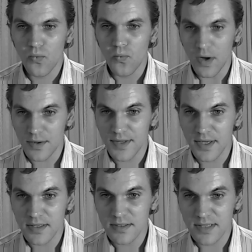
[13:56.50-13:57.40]
what are
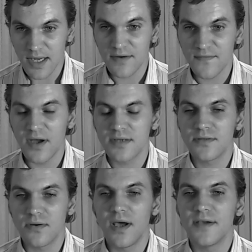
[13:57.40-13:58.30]
they sacrificing
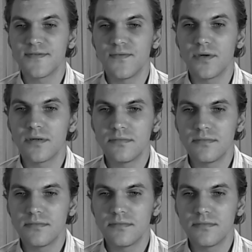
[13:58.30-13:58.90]
their lives for?